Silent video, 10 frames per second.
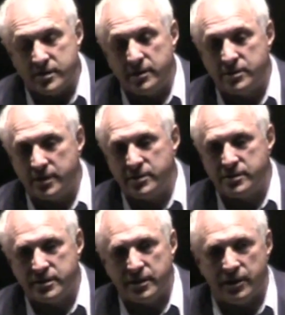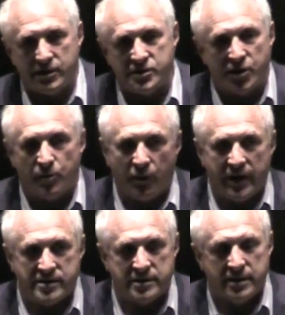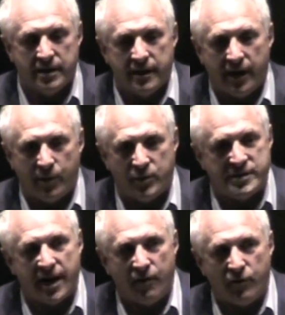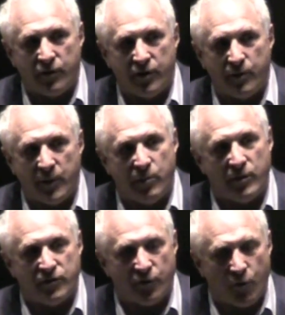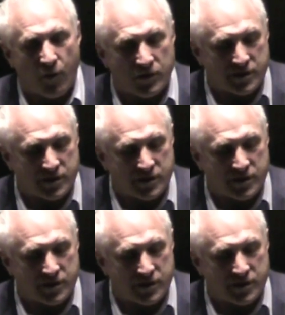It's a good place. And it puts out really good people into the world.